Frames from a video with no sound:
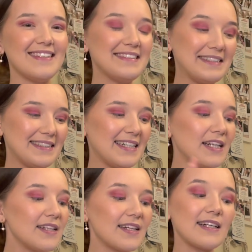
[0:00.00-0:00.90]
Ugh, I don't
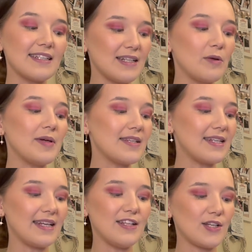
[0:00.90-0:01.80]
think I could deal with being
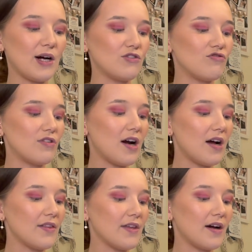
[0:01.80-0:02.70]
sticky, so I would
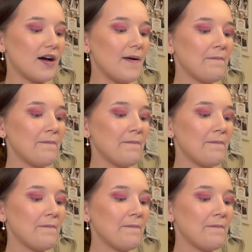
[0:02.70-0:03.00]
rather